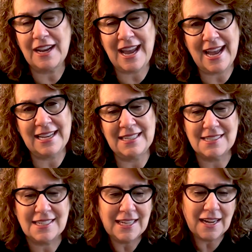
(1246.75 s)
and
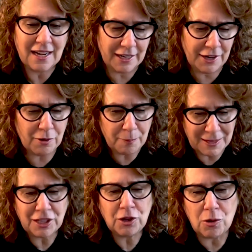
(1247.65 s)
but
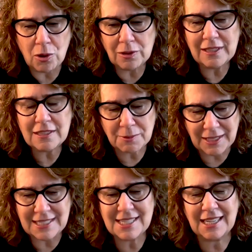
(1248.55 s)
the goal is
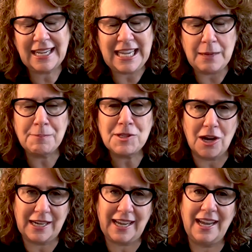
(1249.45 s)
really to keep
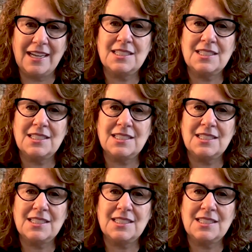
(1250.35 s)
talking,